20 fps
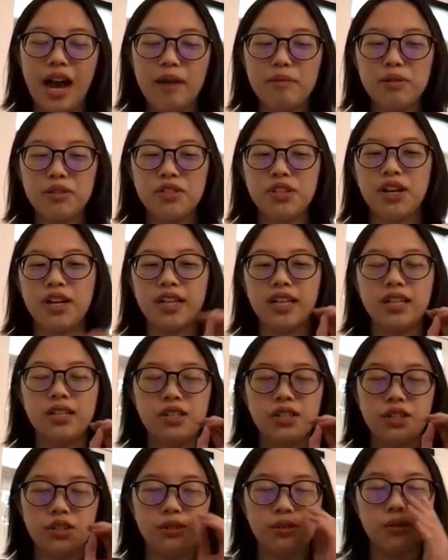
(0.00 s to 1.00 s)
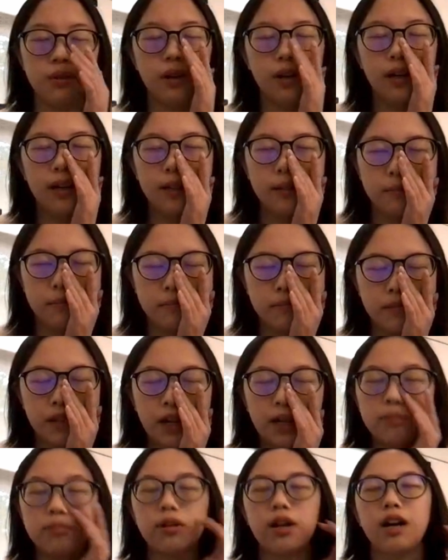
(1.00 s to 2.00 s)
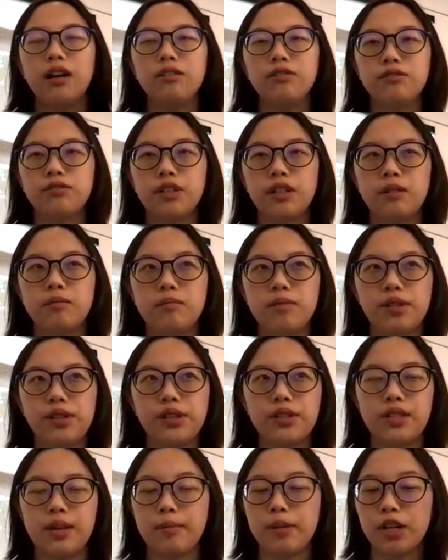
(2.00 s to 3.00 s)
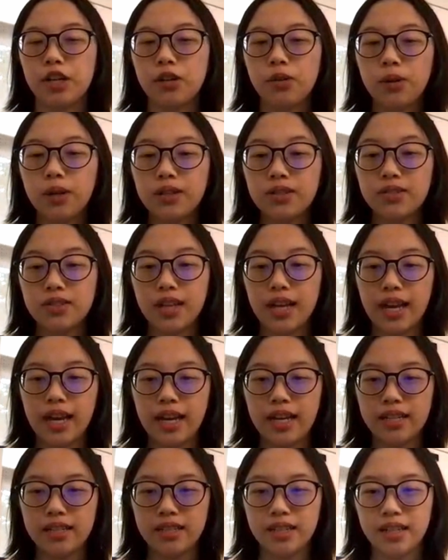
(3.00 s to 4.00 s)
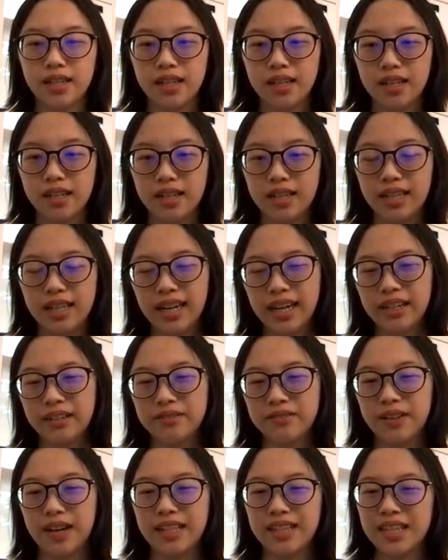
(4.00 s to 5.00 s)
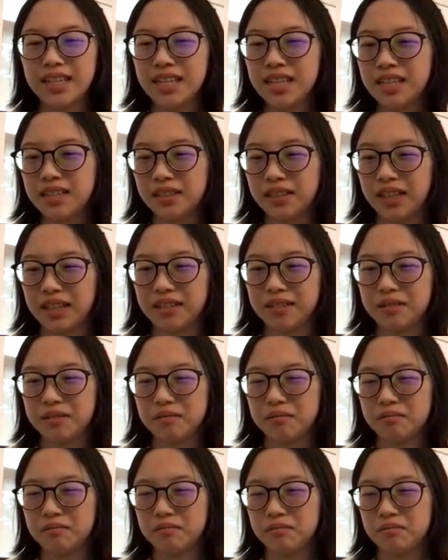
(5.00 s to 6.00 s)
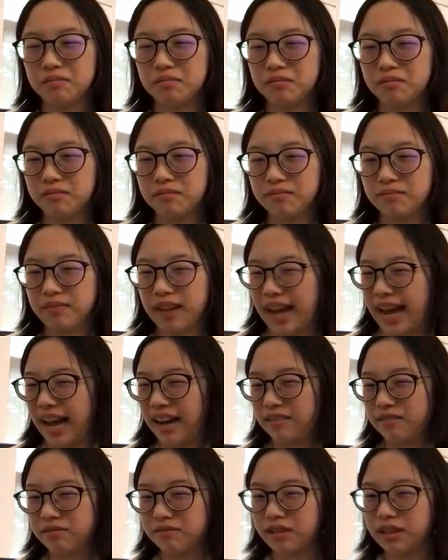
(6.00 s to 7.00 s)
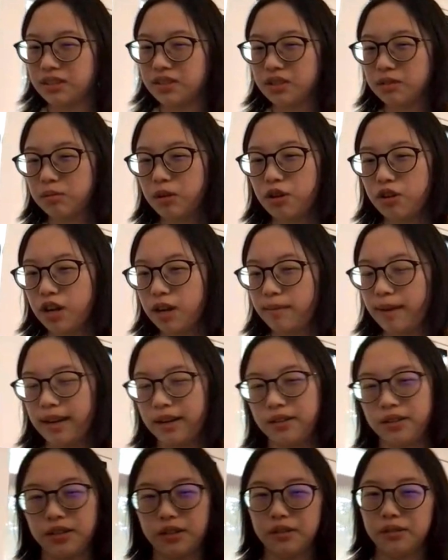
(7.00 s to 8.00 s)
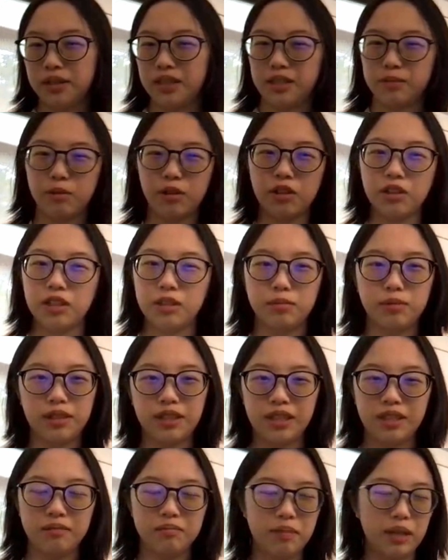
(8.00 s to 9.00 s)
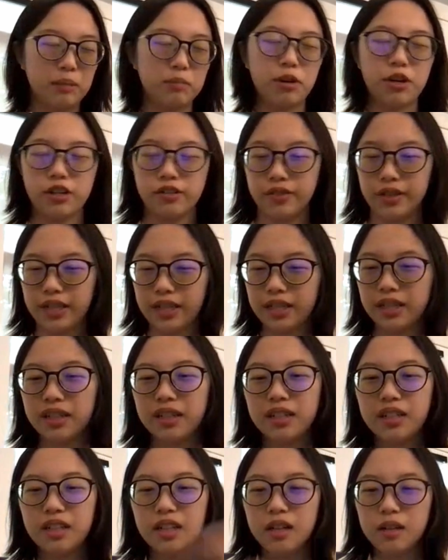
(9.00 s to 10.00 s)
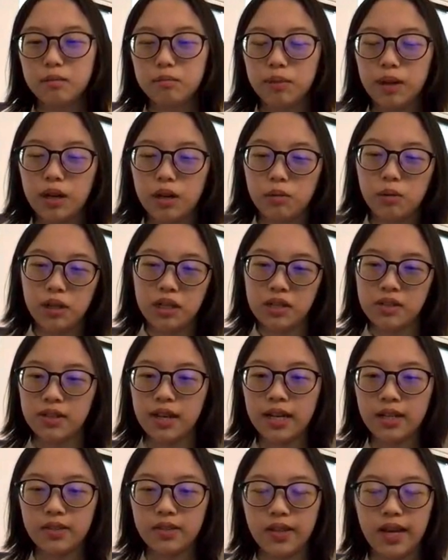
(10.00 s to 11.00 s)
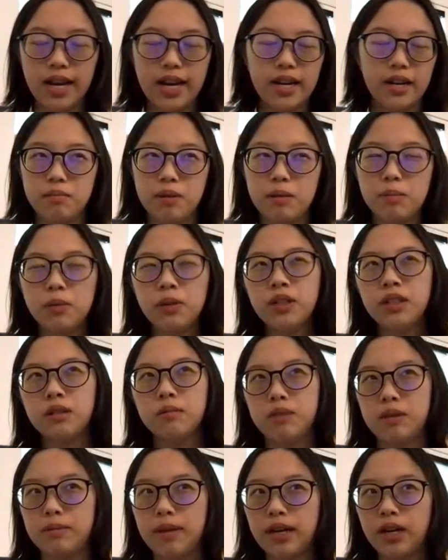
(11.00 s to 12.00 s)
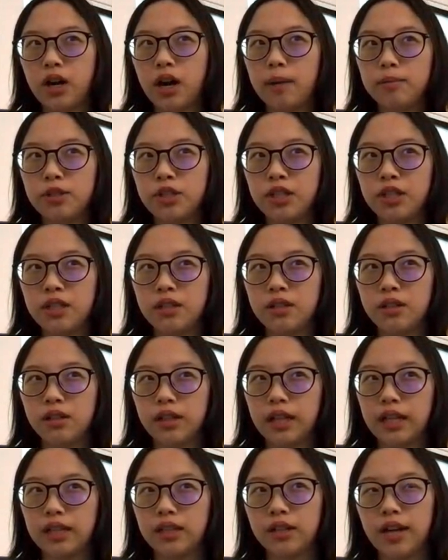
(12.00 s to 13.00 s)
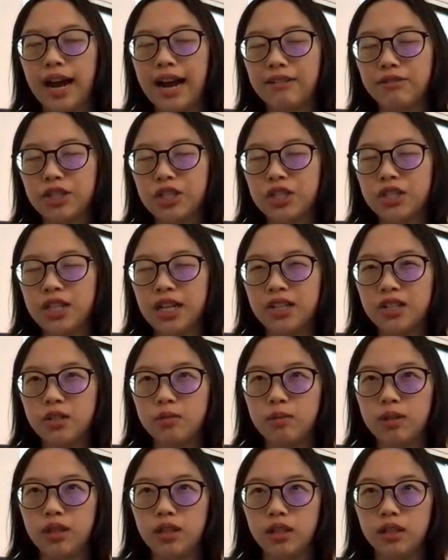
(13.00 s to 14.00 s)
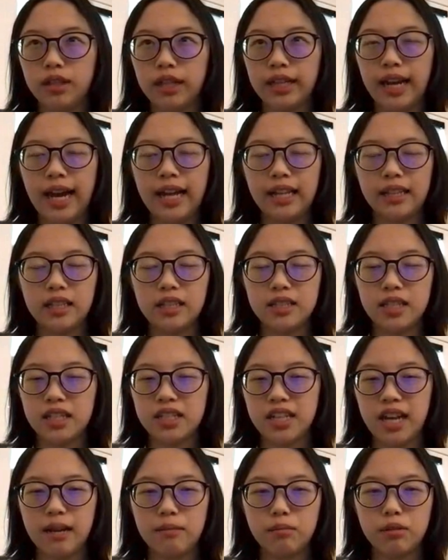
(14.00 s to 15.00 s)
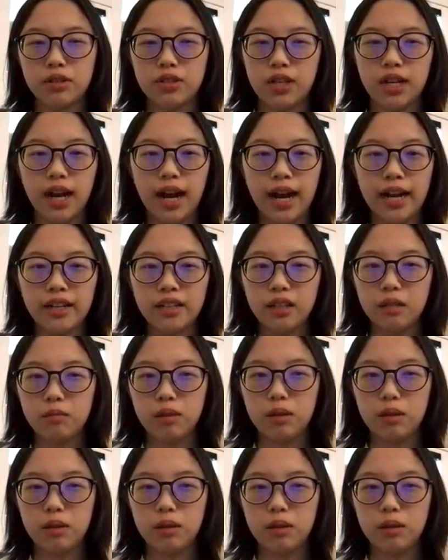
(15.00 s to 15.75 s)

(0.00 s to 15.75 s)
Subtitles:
I was talking to our prof from the seminar course, and he kind of, I think he like half runs the program. I don't know. He's probably a pretty big part of it. But what he said is that people in the BMEG option, like their averages tend to be like at least like 10% higher than